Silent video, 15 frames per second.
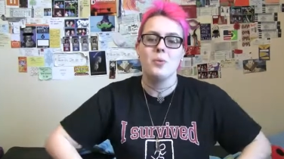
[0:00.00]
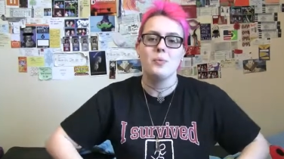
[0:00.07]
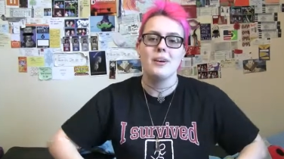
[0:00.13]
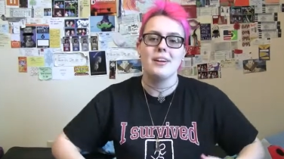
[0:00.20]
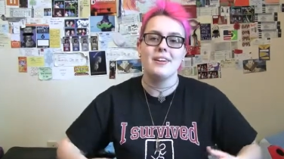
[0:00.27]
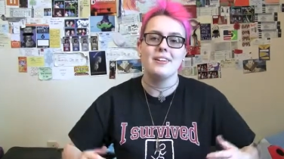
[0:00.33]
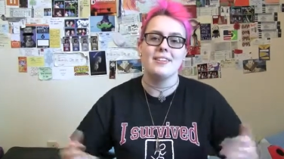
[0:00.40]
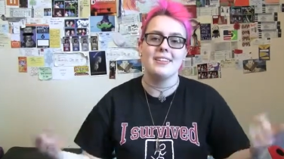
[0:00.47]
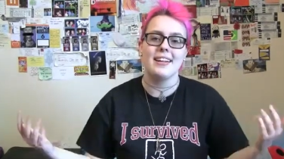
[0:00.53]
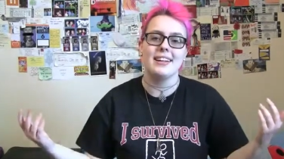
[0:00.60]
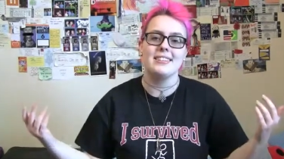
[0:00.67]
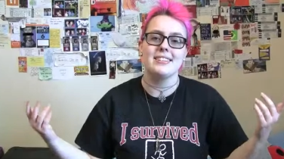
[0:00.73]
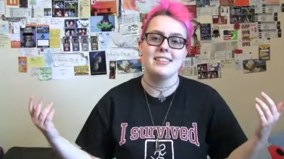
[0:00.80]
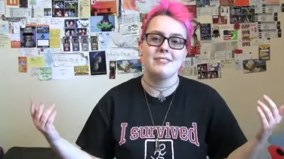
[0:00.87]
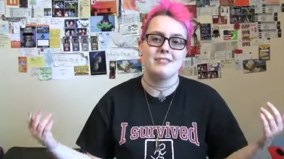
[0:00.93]
Well,
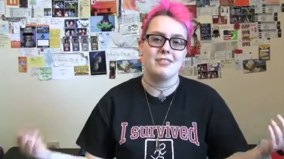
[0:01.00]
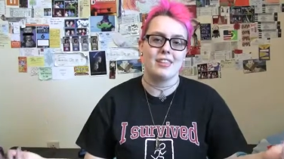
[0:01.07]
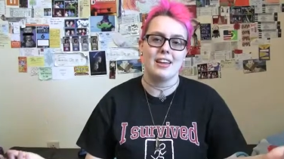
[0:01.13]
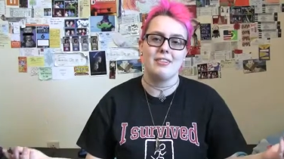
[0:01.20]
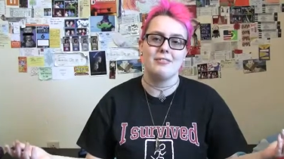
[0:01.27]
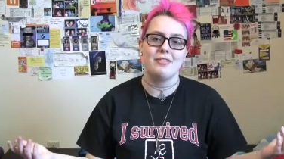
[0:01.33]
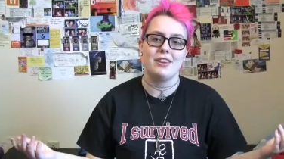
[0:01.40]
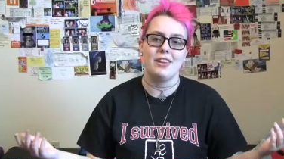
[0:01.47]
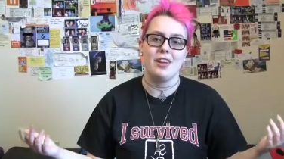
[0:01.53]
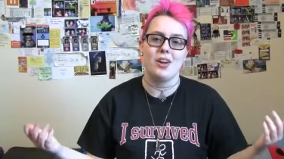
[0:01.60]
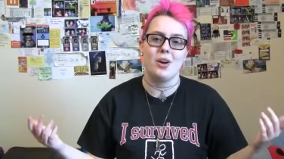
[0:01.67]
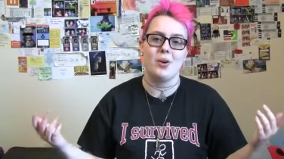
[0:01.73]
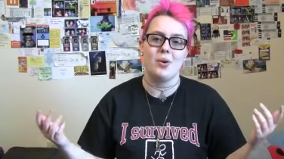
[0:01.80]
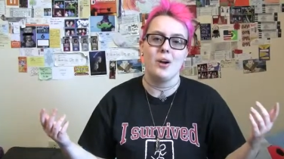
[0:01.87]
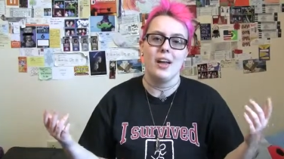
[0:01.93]
that's it for that
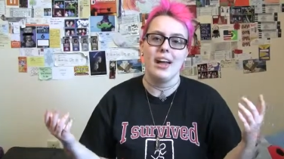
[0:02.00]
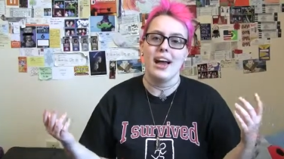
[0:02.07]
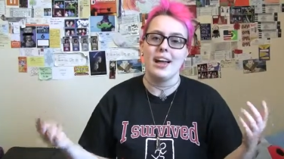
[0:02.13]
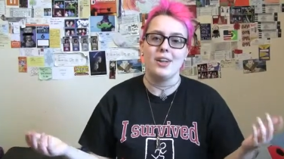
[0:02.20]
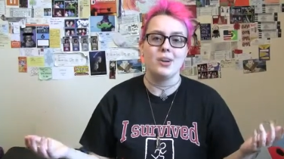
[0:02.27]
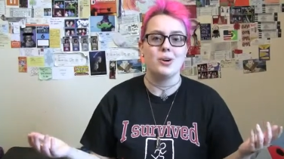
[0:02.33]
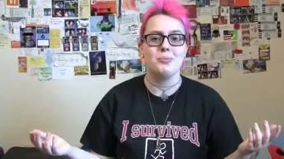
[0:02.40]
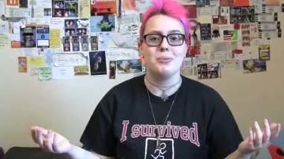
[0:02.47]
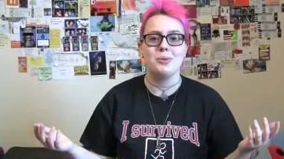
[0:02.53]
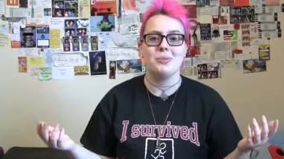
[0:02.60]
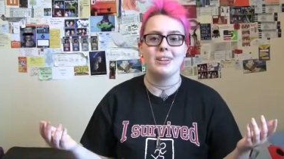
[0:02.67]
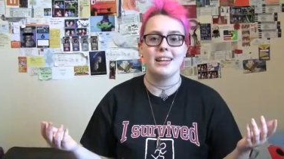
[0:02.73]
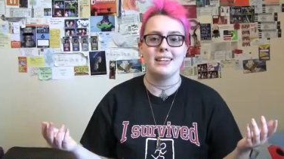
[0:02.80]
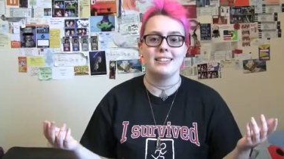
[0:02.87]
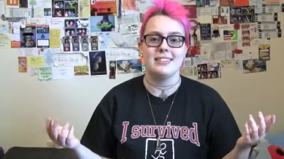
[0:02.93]
video. I hope you
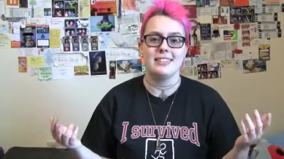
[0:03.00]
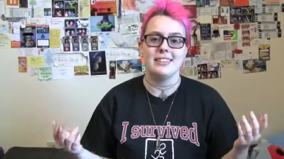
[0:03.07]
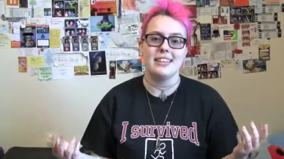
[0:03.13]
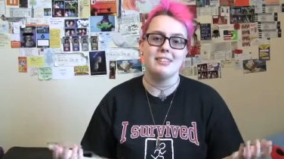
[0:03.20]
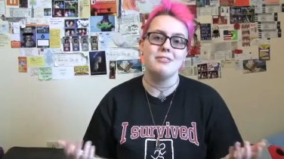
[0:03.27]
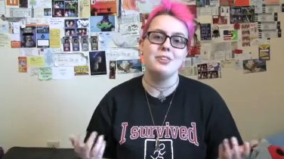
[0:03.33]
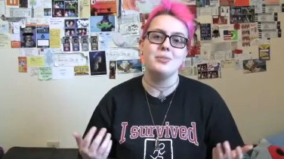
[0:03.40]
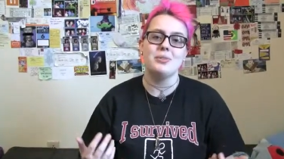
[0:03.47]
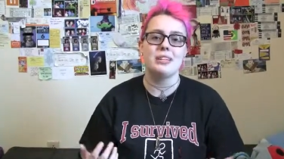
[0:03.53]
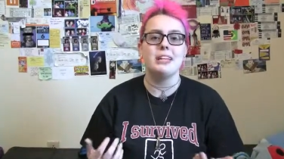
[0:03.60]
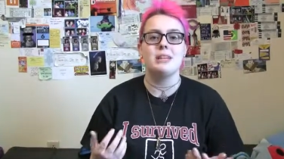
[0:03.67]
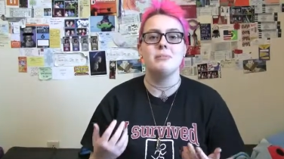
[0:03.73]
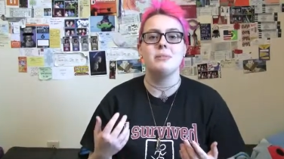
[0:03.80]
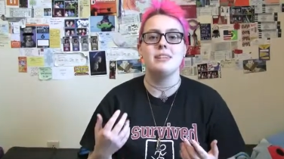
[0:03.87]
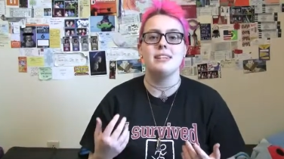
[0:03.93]
liked it. If you
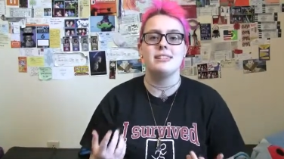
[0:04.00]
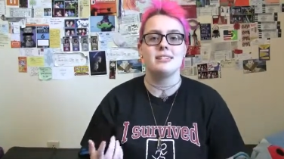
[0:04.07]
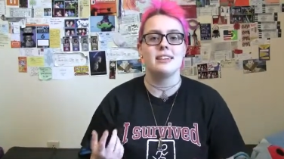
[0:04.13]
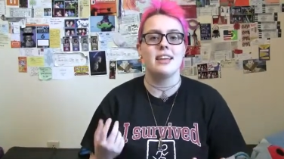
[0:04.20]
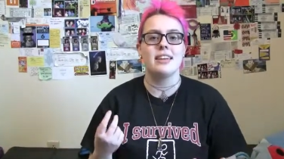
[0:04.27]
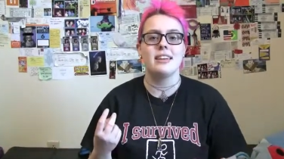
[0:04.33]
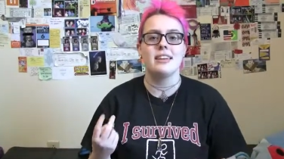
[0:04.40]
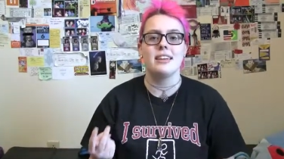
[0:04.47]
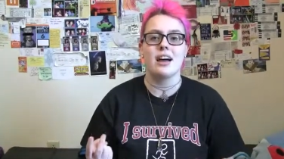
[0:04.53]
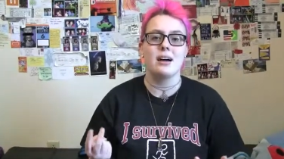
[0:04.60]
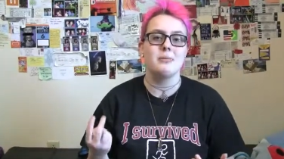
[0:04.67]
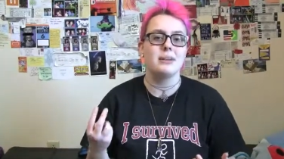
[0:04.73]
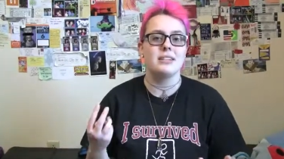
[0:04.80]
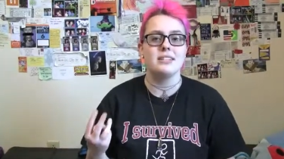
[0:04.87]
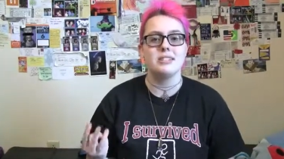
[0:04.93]
did, please like,
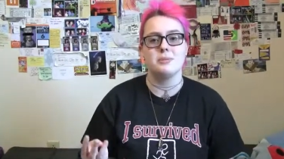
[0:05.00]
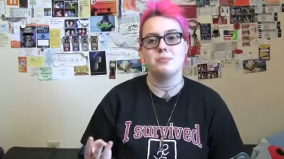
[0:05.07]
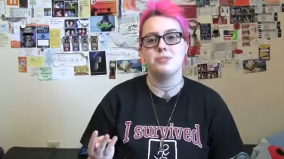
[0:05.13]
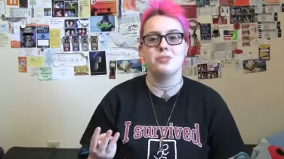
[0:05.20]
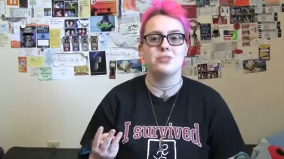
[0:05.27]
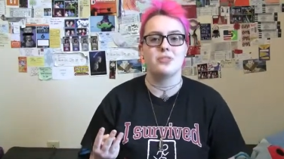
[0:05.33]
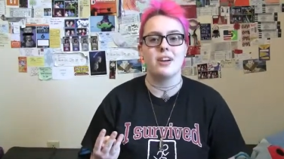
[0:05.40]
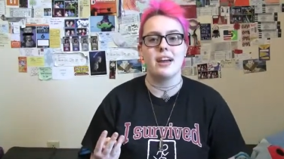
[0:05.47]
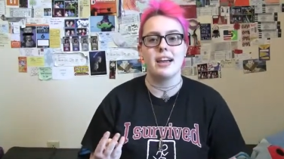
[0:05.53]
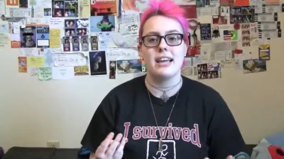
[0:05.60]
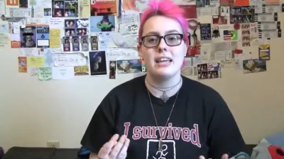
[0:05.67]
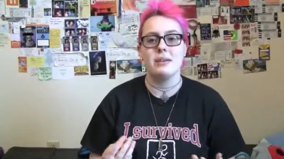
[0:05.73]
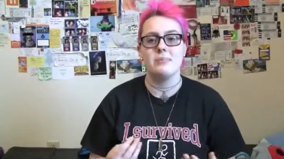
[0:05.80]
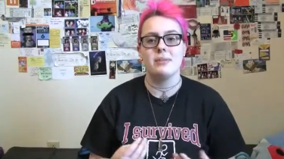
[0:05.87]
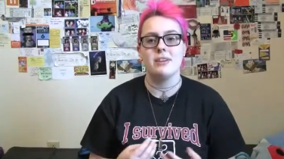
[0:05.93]
comment,
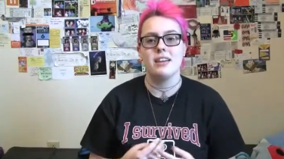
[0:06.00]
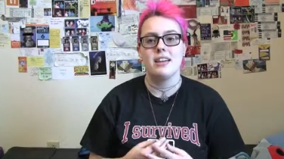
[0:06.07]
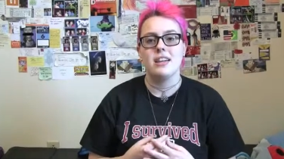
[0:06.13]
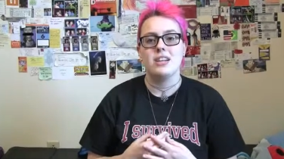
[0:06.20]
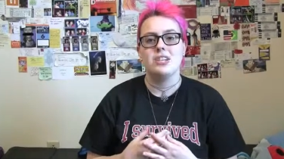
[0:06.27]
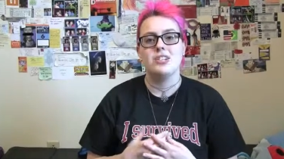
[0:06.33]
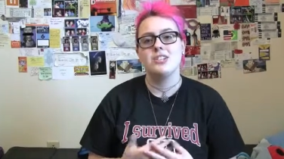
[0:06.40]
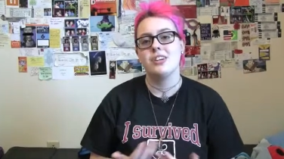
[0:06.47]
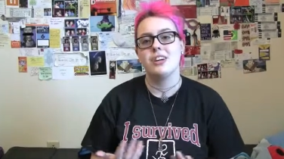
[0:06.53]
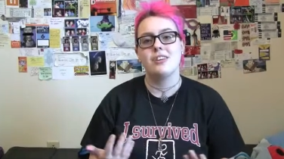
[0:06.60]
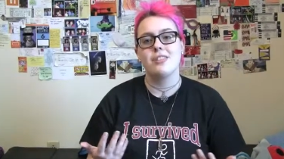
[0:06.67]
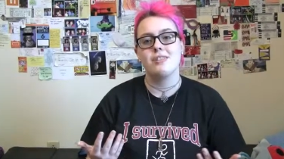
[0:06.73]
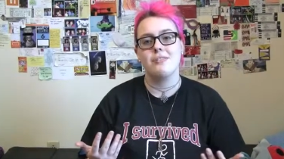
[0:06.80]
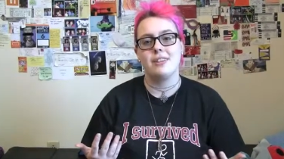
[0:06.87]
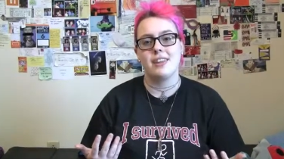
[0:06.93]
subscribe,
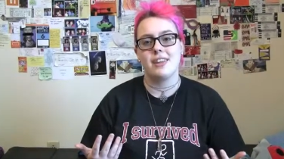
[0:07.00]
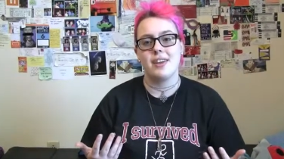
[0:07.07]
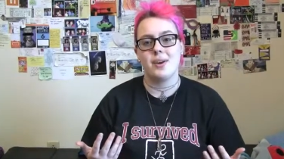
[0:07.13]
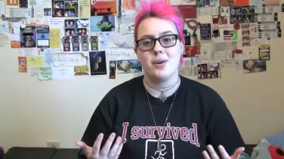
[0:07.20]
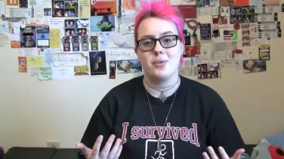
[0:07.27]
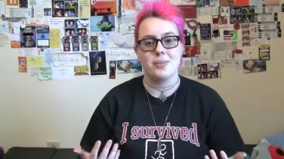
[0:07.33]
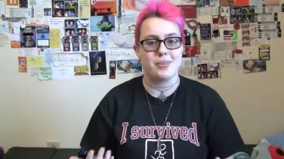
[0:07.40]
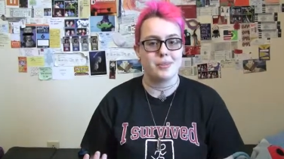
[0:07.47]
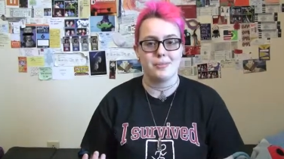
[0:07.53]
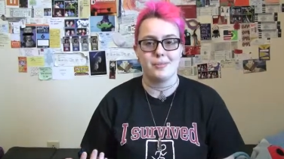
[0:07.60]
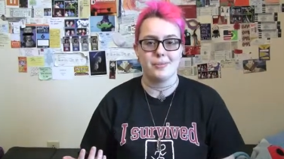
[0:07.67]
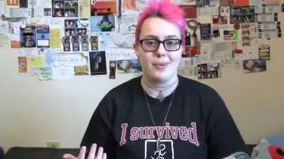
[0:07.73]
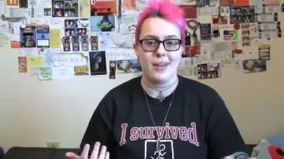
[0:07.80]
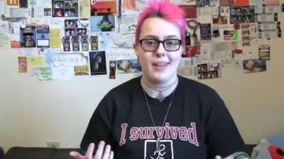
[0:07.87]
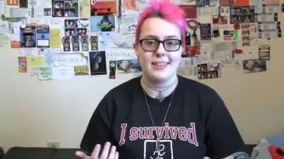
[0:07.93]
share the video with your
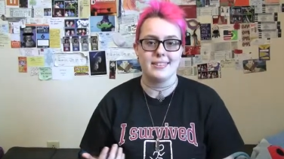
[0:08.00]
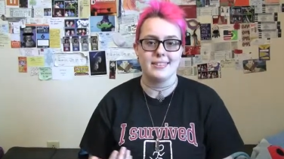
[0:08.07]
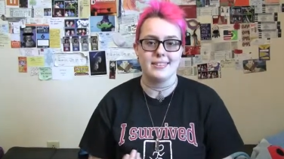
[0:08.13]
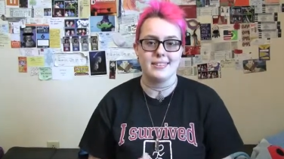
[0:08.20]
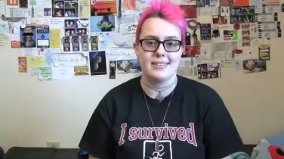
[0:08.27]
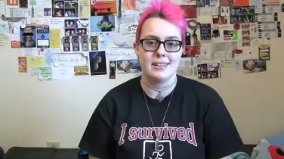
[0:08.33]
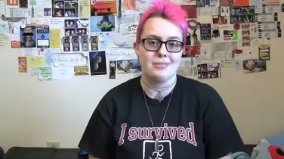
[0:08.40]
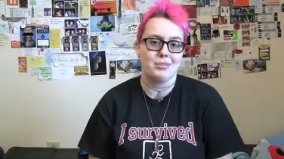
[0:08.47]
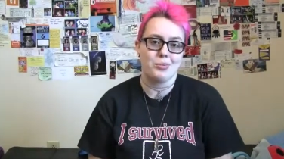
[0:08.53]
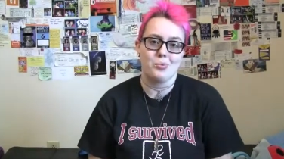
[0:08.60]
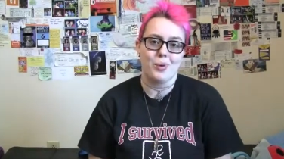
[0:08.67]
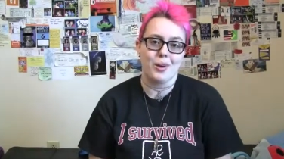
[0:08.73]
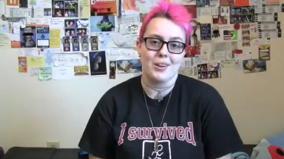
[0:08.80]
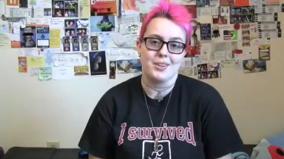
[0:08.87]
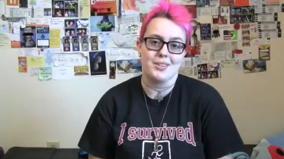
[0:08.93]
friends if you
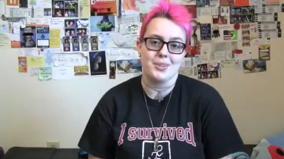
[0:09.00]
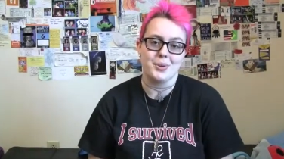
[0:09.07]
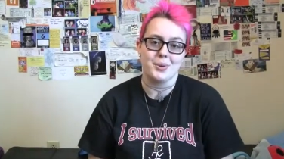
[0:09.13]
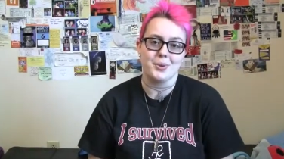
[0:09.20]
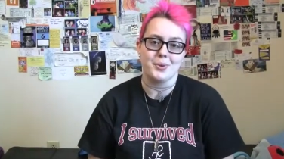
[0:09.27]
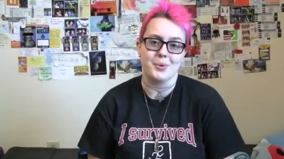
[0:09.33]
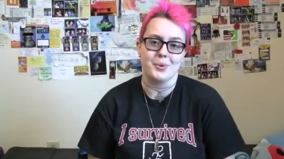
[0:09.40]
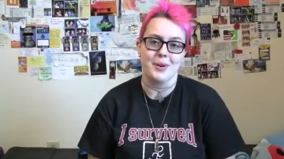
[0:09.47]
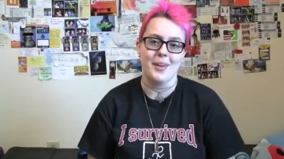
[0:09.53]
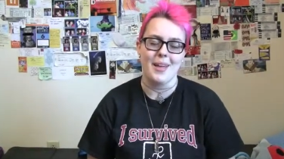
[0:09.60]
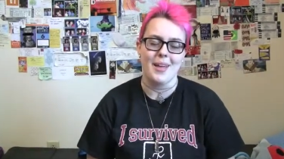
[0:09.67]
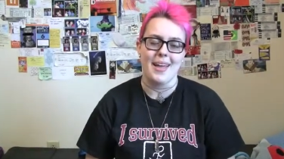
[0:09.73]
want to,